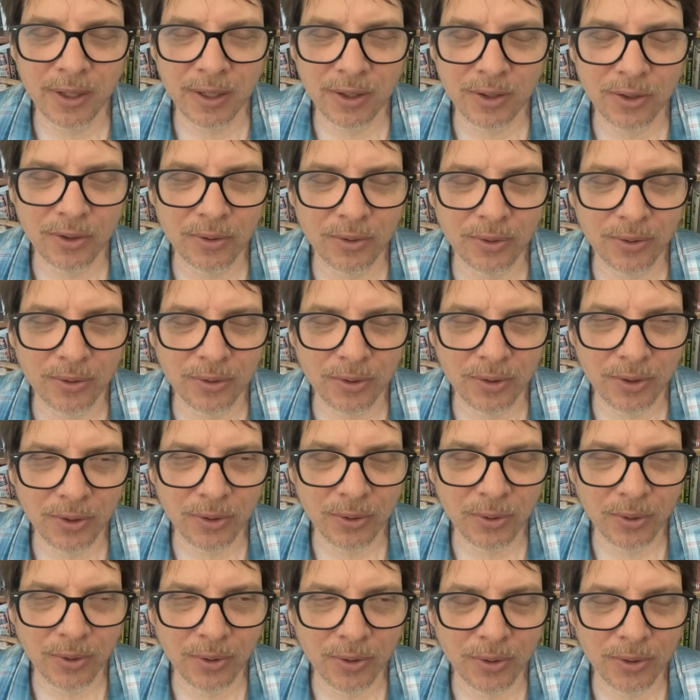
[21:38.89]
and
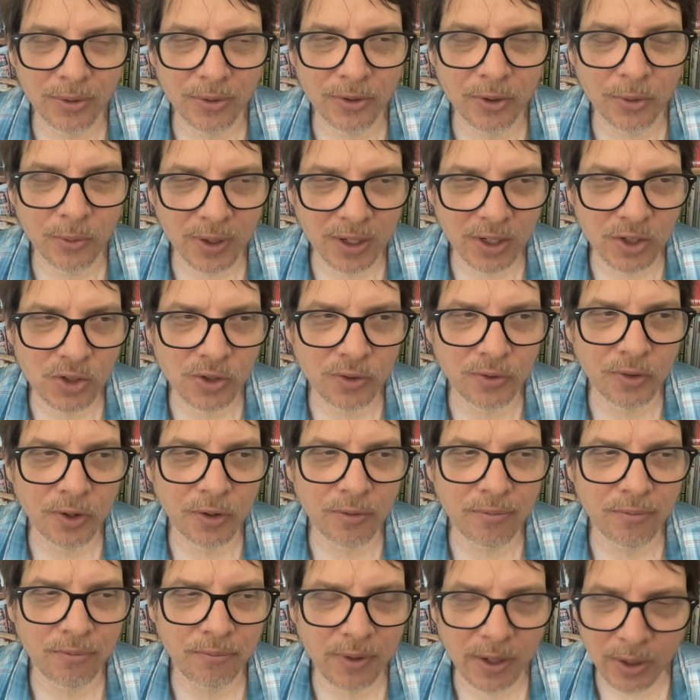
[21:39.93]
your donations are
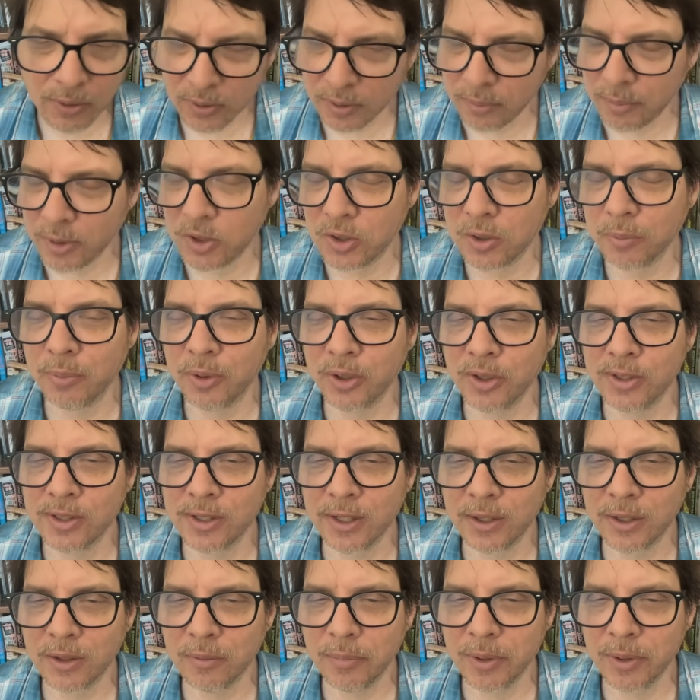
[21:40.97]
very much appreciated,